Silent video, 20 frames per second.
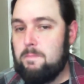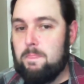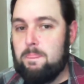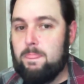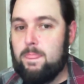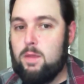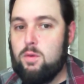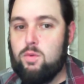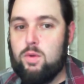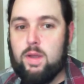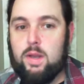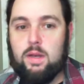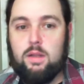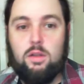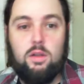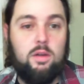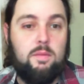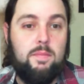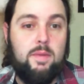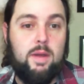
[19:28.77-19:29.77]
You can
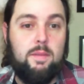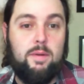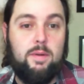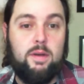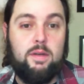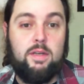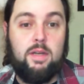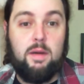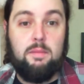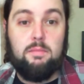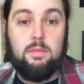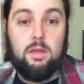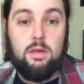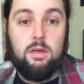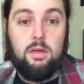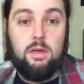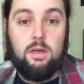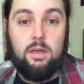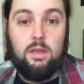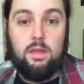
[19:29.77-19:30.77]
look me up
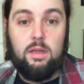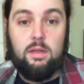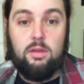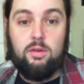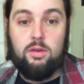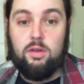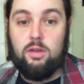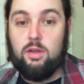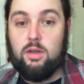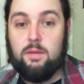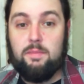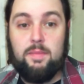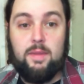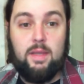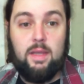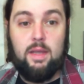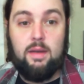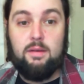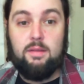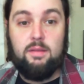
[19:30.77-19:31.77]
on Tumblr. You
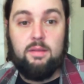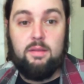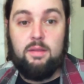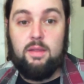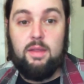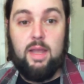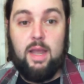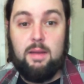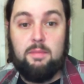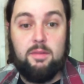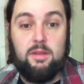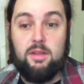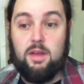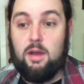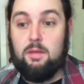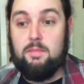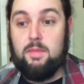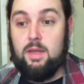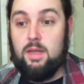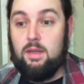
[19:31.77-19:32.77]
can look up the
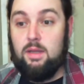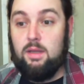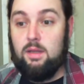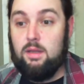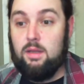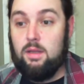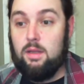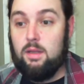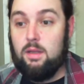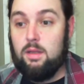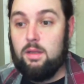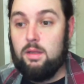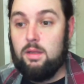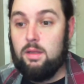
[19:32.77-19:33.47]
Amazombie.